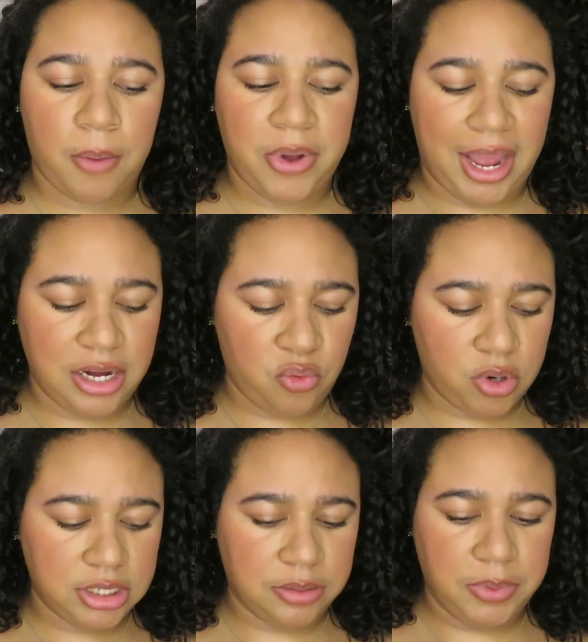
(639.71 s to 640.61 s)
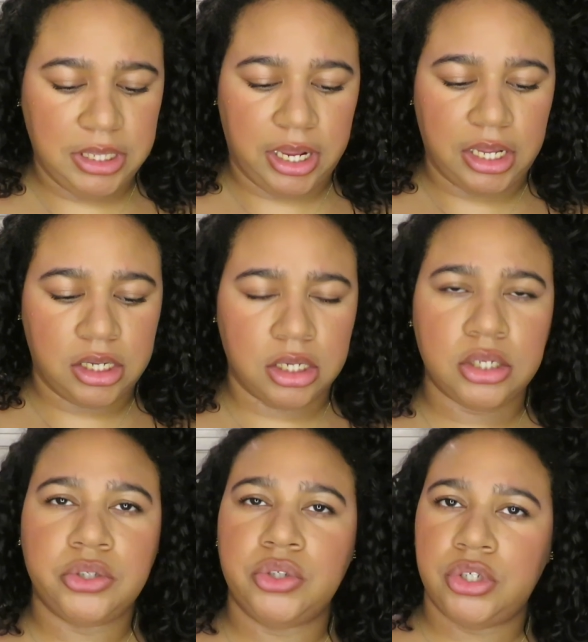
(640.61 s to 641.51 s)
but I didn't want it to be like
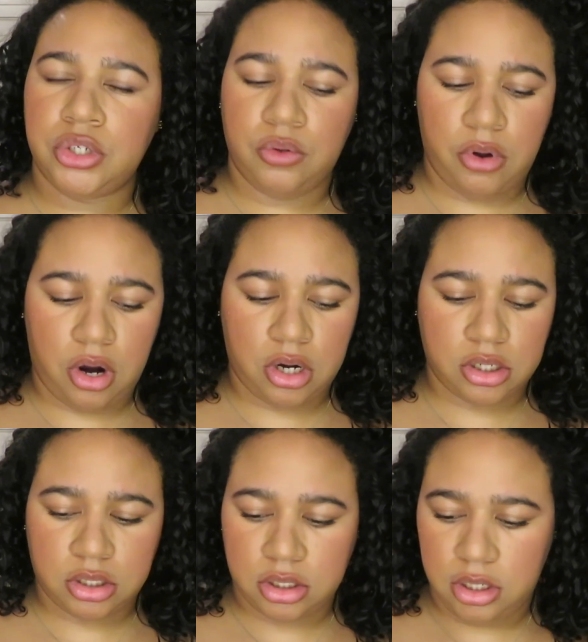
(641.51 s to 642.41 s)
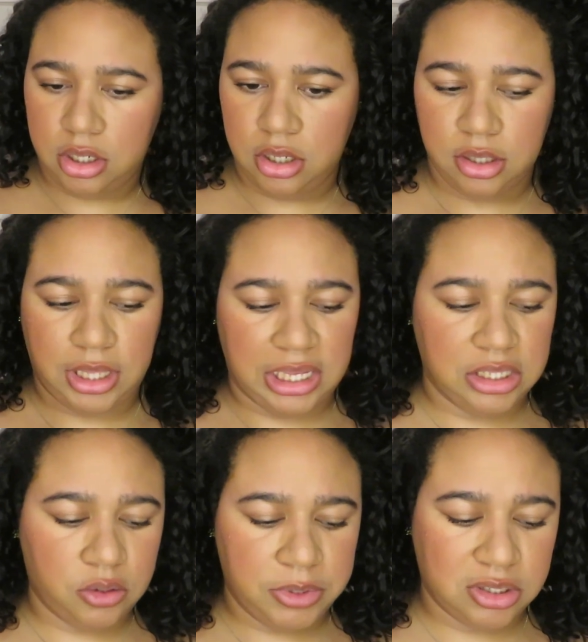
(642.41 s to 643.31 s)
too harsh, like a
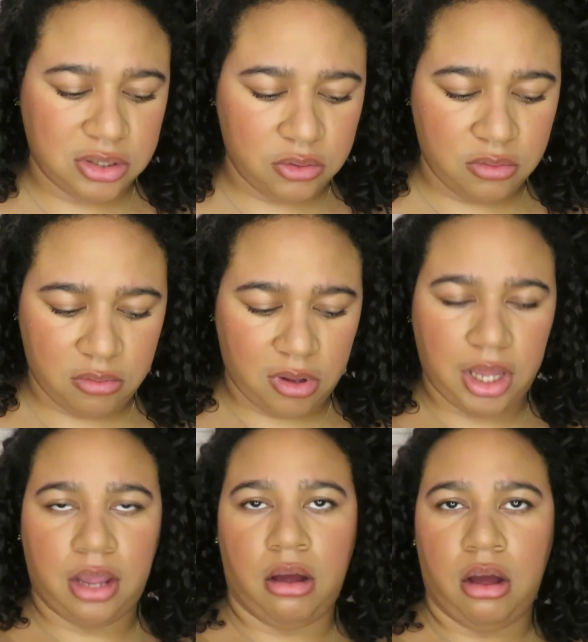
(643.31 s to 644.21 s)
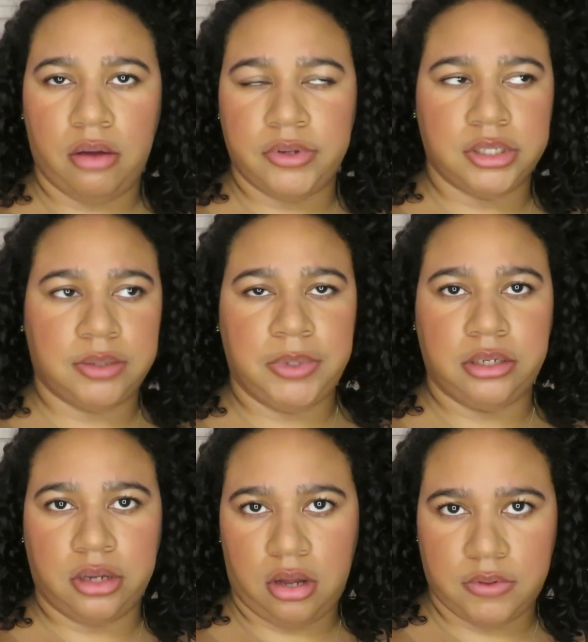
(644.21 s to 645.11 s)
little bit too like obvious. I
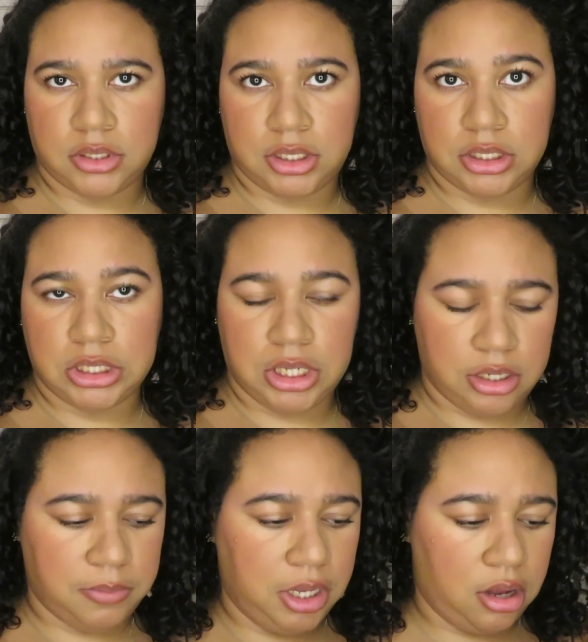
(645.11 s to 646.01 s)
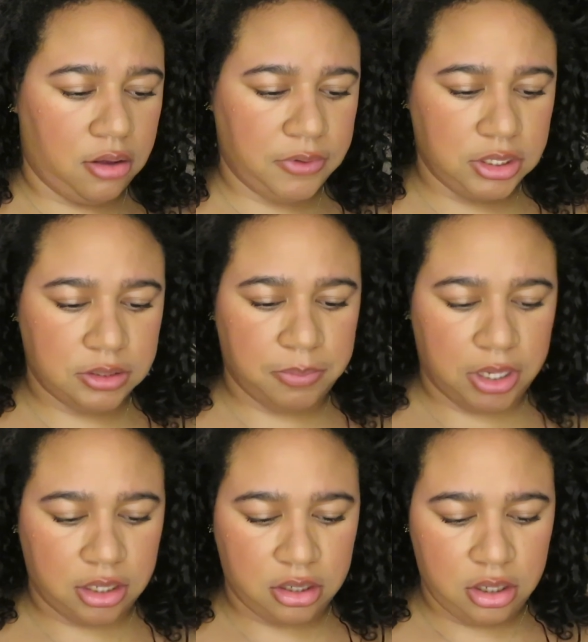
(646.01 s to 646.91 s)
mean, obviously it's gonna be obvious,
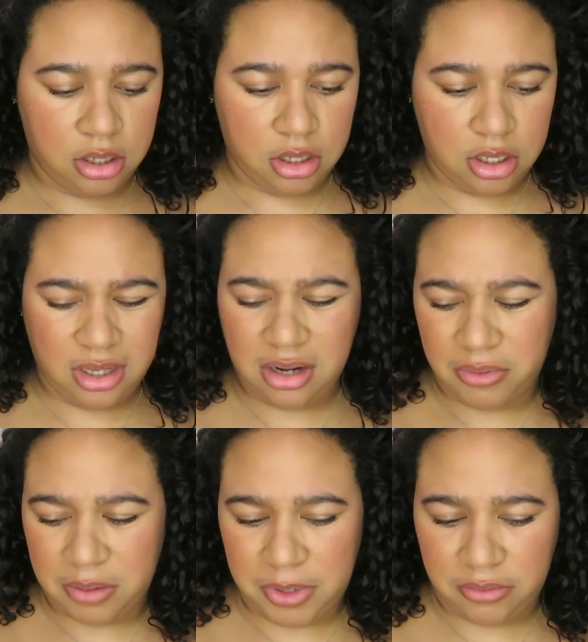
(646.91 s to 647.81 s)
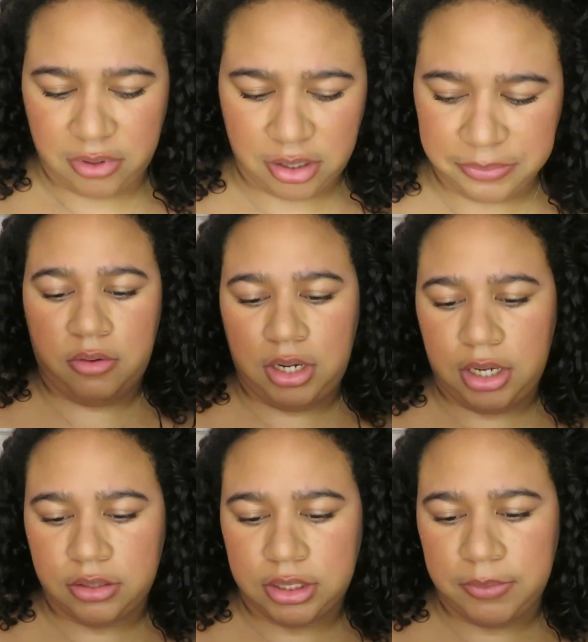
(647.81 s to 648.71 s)
but you know what I mean, right? All right,
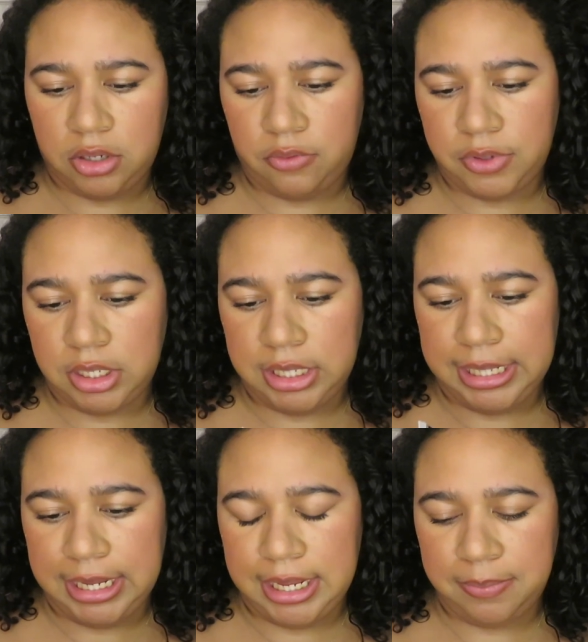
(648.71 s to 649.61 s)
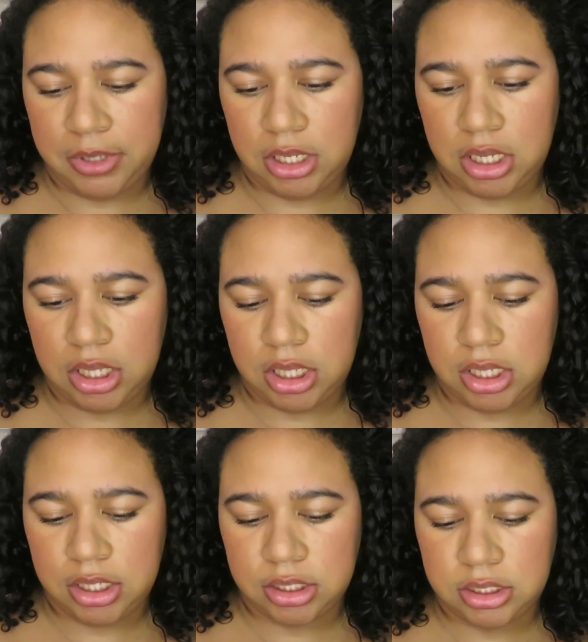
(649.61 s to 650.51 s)
now it's time to go for the lip
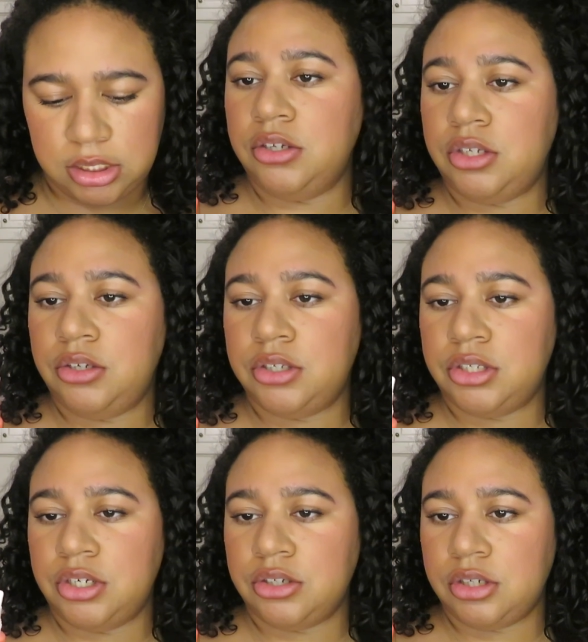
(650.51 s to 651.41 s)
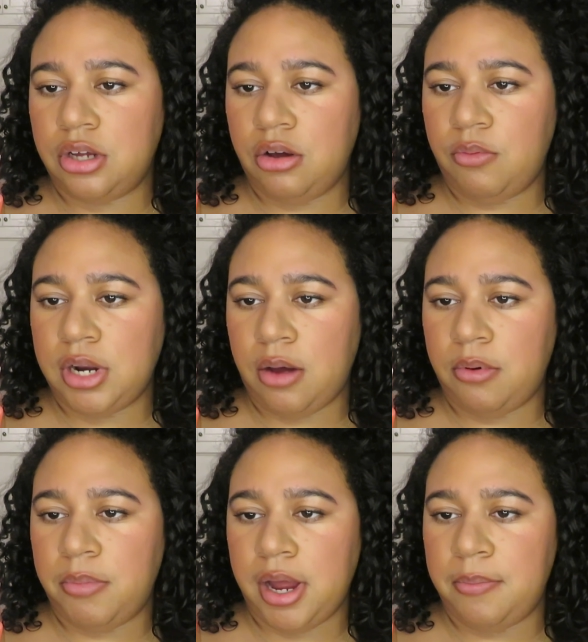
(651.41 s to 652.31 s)
gloss. I used to use this years ago when I
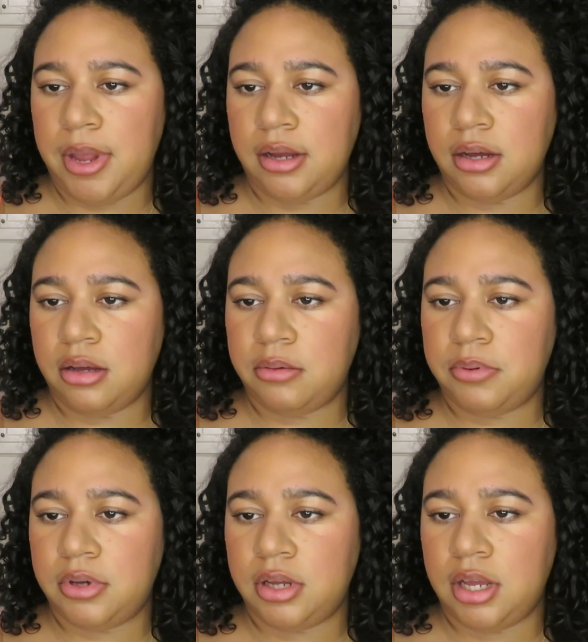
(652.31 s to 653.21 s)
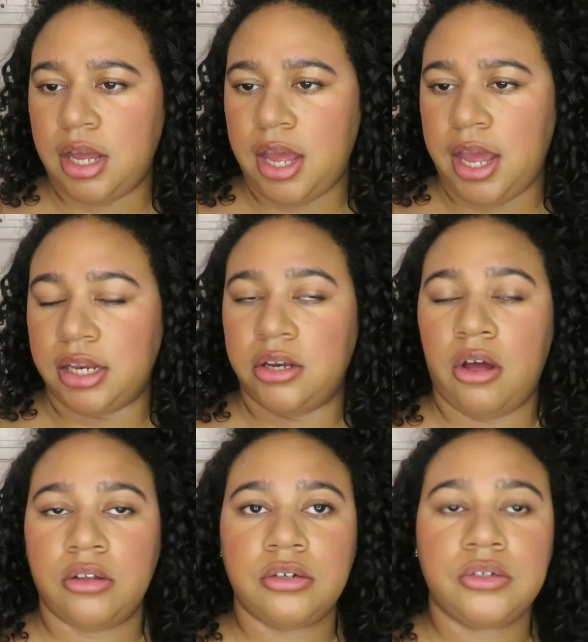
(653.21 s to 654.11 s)
would buy makeup at
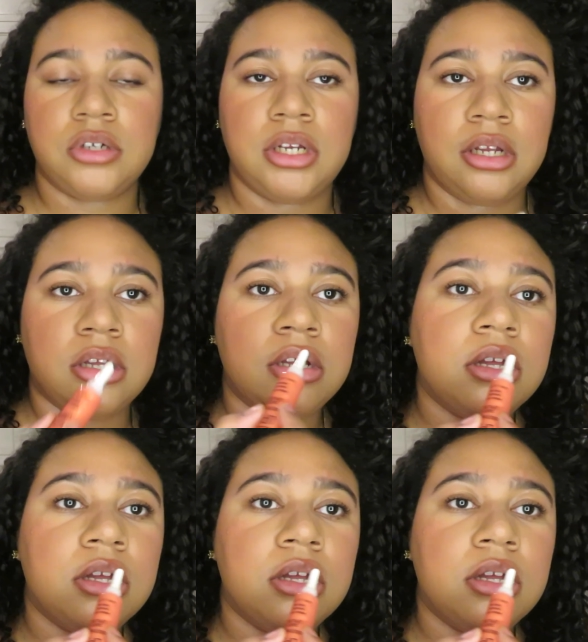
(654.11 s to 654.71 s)
Dollar Tree.